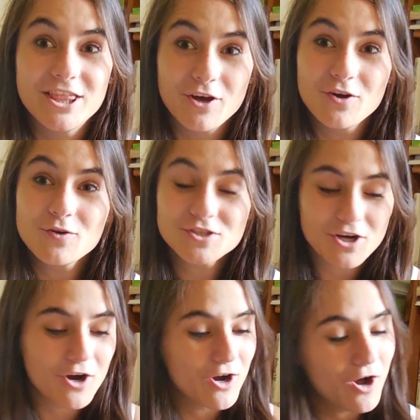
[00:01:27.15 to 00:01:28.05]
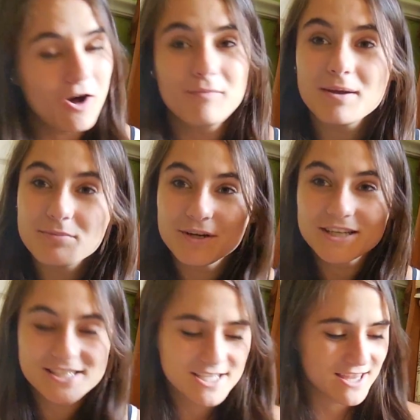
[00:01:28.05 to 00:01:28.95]
those are all my
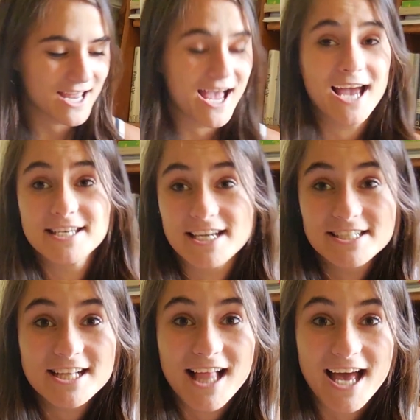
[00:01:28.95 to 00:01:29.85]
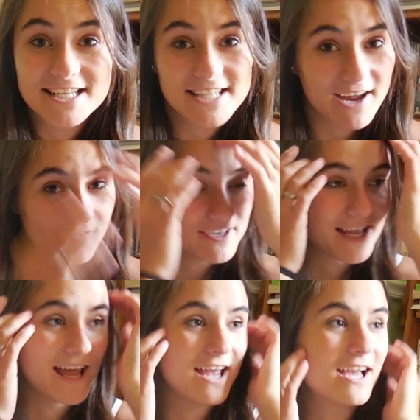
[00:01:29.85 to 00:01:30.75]
books that I take to class every
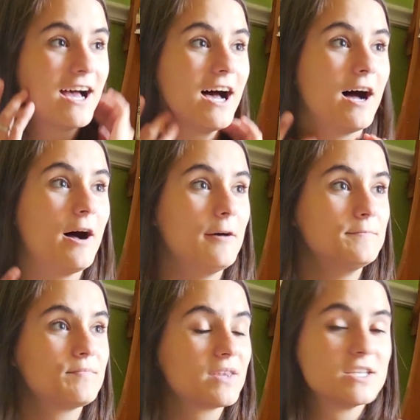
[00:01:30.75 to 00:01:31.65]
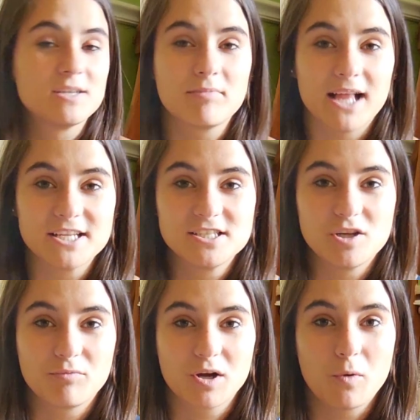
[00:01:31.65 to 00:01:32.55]
day. Some classes
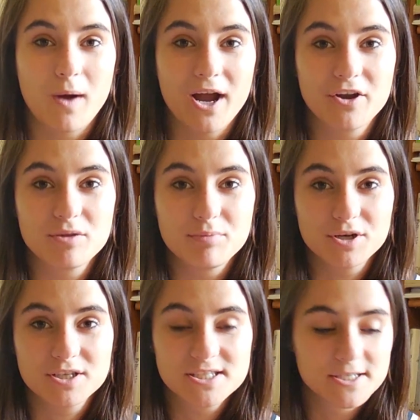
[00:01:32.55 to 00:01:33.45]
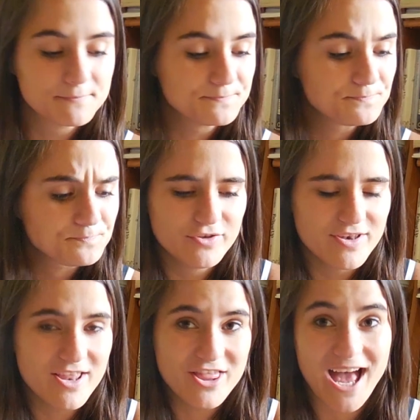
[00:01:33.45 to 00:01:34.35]
don't require the books
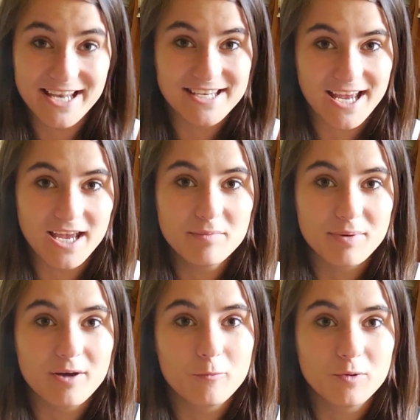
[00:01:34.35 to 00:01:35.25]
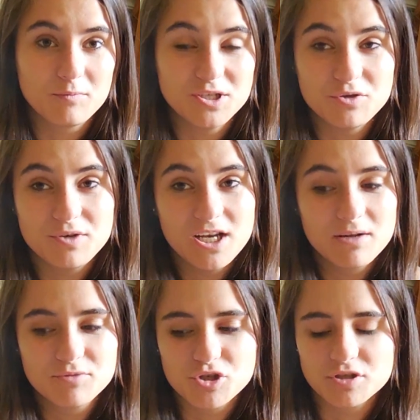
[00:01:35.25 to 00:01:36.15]
that day, but when we do need
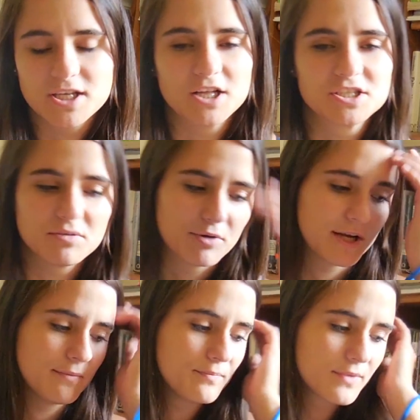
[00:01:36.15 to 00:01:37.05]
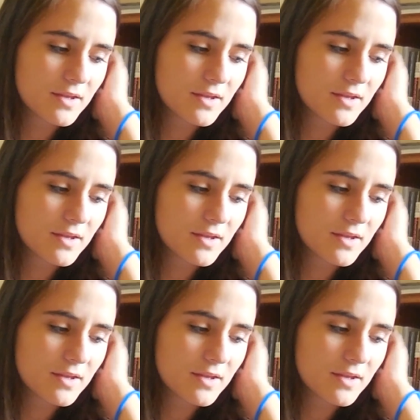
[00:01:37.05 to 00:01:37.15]
them, she'll tell us to bring them.